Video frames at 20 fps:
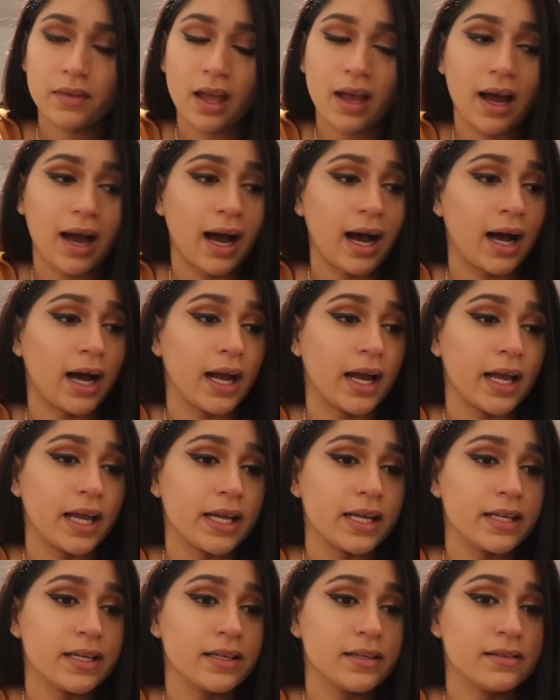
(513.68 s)

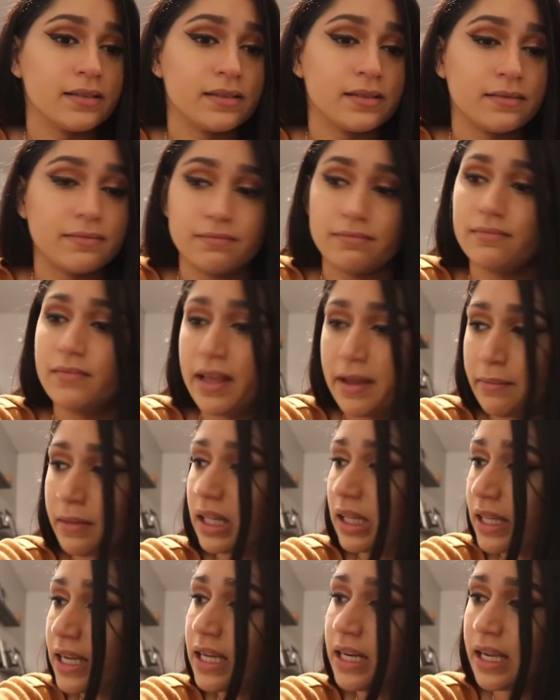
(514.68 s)
I am
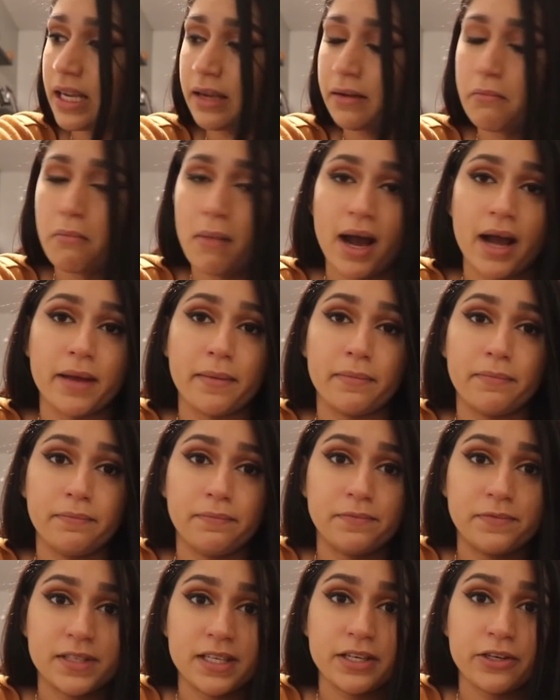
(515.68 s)
cleaning my
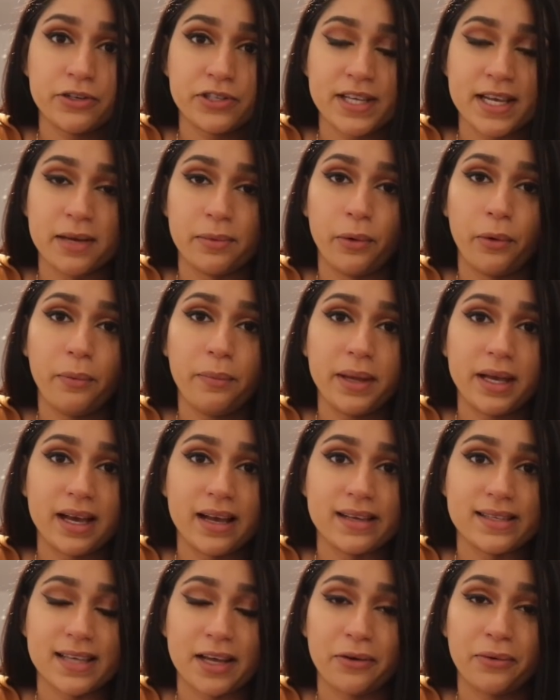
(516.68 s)
dinner table
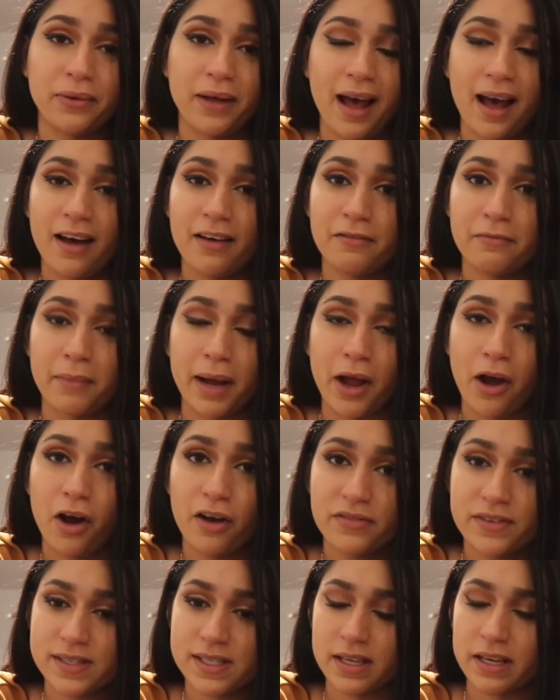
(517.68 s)
because I don't have my
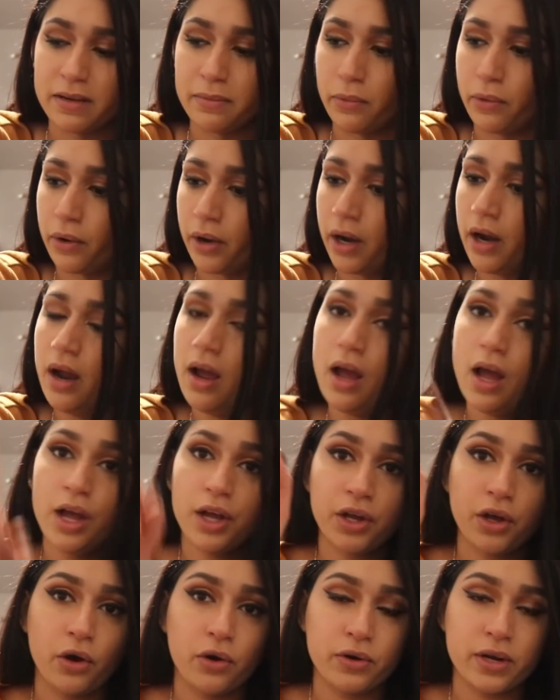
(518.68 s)
office anymore.
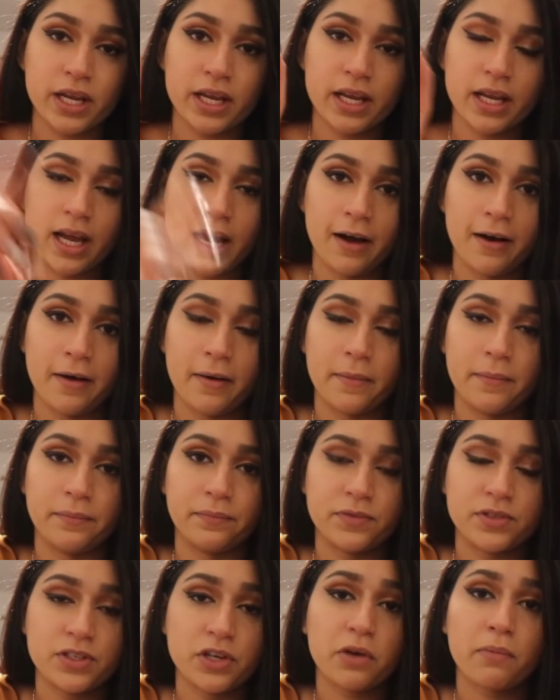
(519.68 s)
Cody
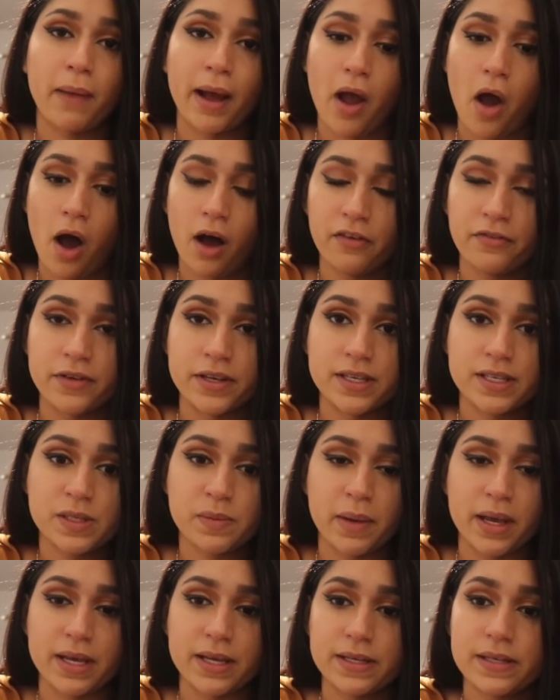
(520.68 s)
took my office
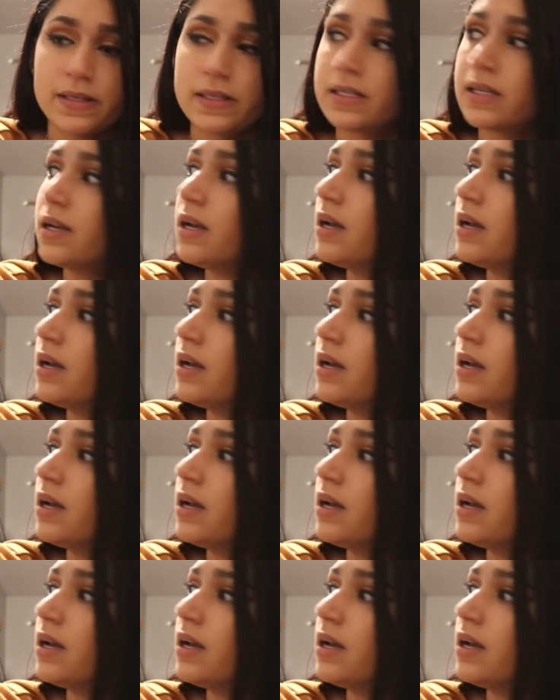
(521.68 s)
space